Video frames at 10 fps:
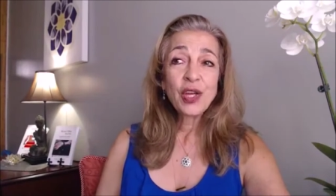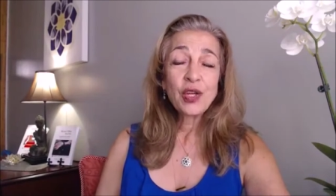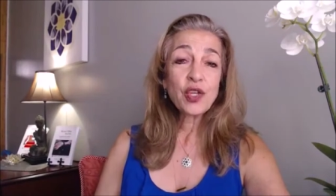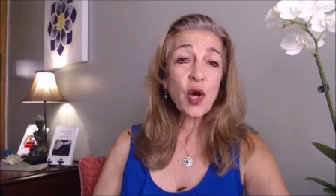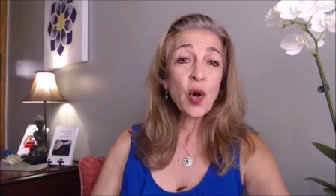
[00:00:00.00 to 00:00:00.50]

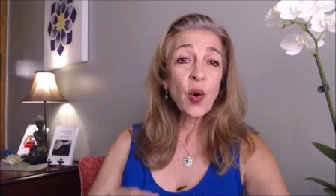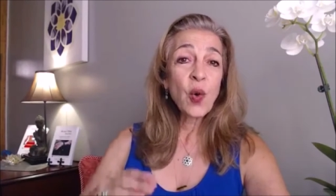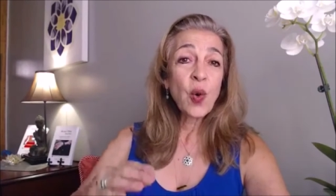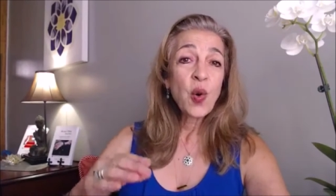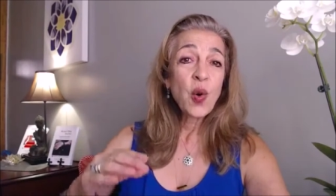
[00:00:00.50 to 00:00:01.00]
So
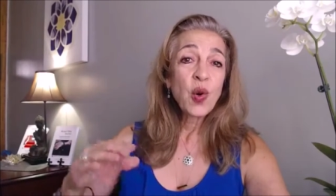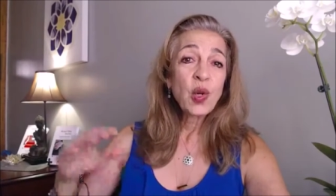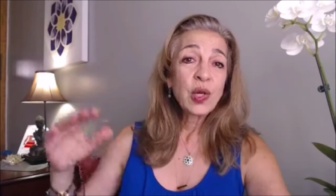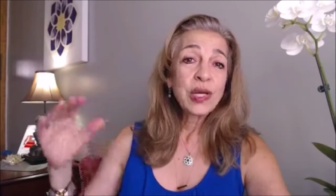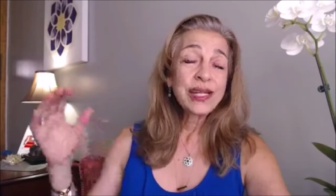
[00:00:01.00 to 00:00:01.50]

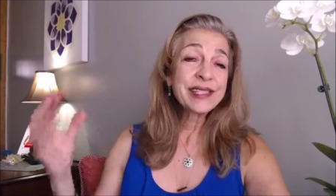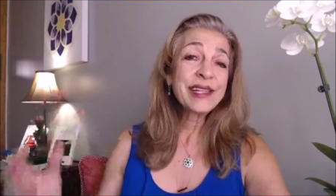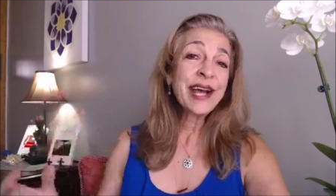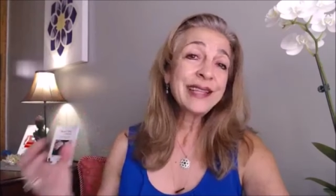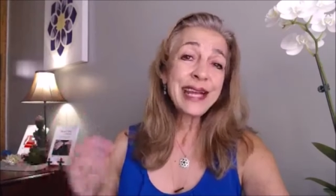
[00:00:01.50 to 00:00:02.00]
it's
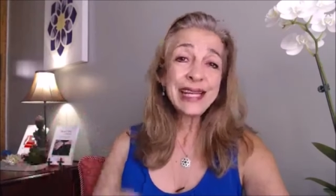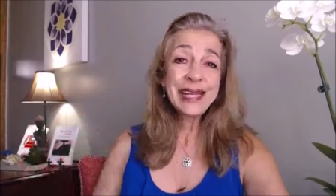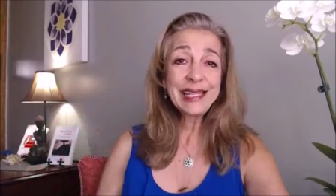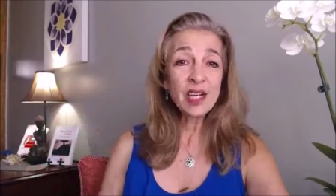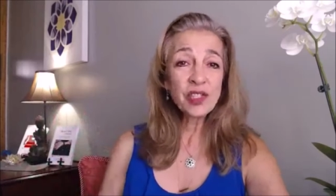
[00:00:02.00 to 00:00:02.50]
not that
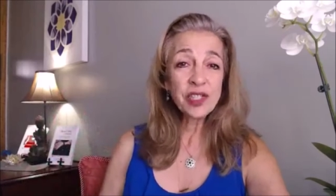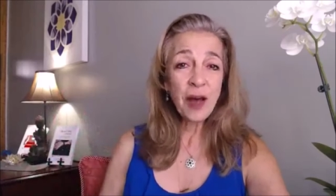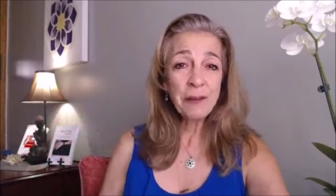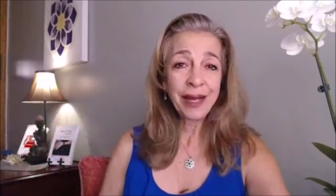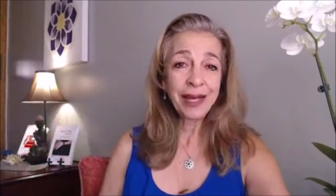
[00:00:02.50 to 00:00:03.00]
he does
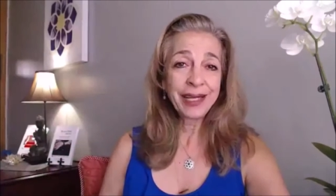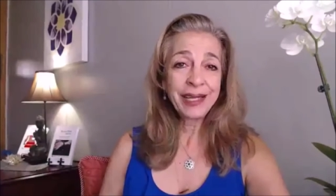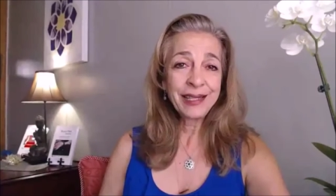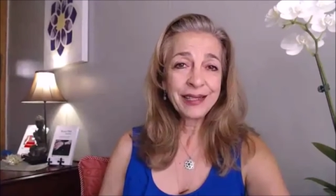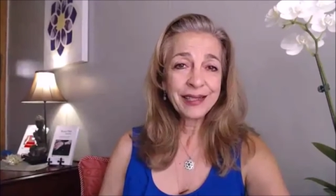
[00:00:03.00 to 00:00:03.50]
not make
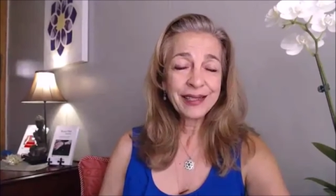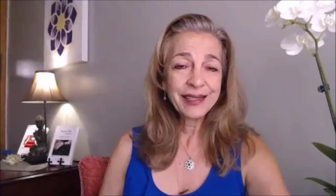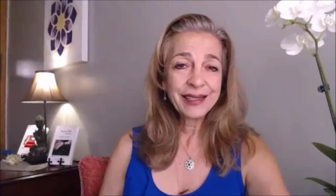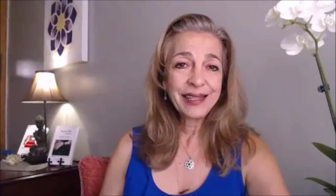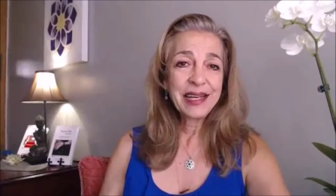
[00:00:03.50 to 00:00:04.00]
it,
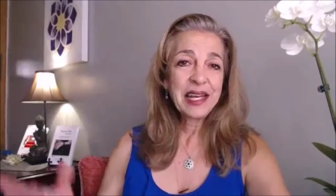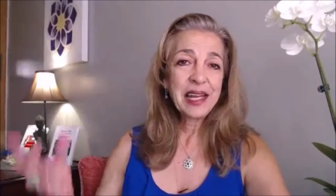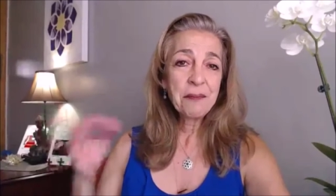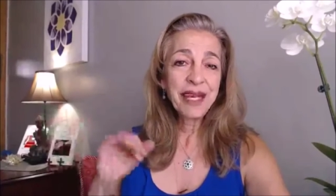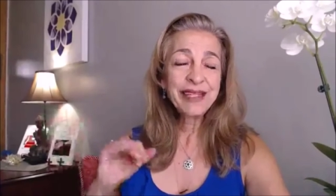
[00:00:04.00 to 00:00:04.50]

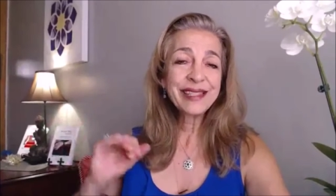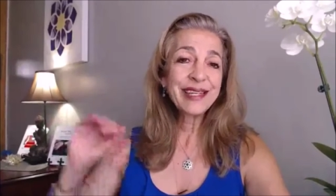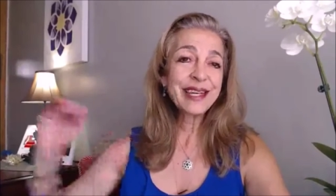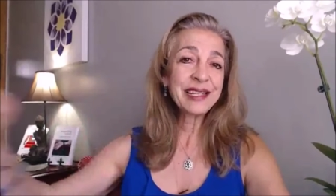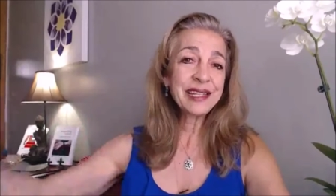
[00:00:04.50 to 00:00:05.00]
he makes
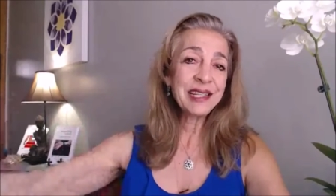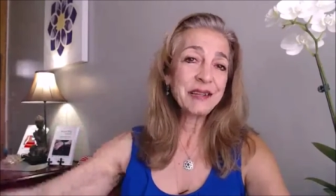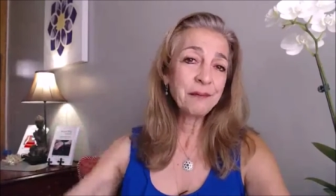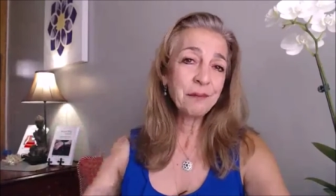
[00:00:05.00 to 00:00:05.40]
it and he